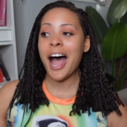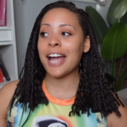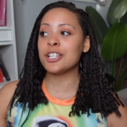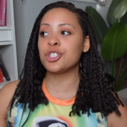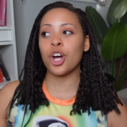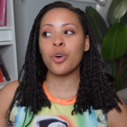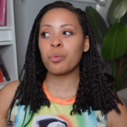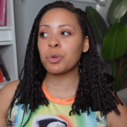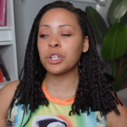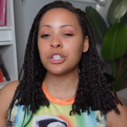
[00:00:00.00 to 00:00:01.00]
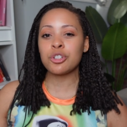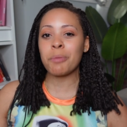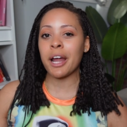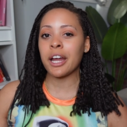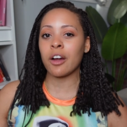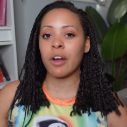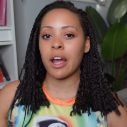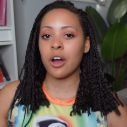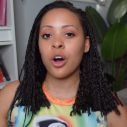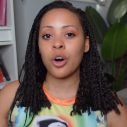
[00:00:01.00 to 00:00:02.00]
I don't really do my hair
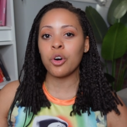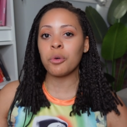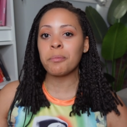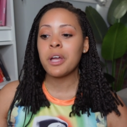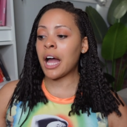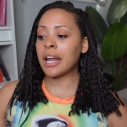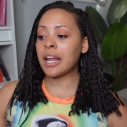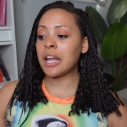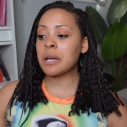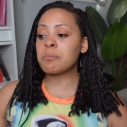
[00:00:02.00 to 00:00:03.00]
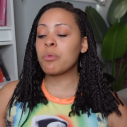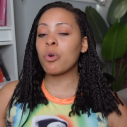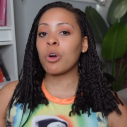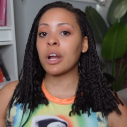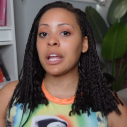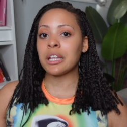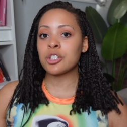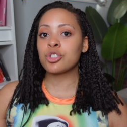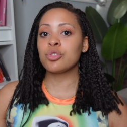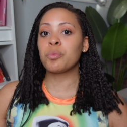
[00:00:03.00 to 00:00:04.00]
at home. I am more
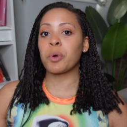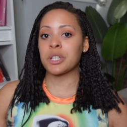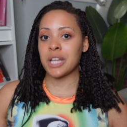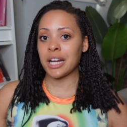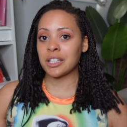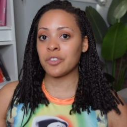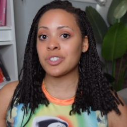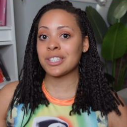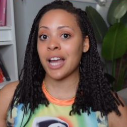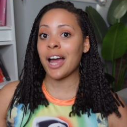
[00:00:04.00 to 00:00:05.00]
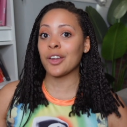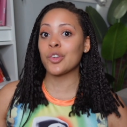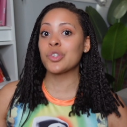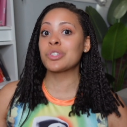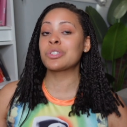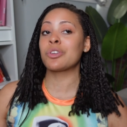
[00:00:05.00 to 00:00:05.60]
into protective styles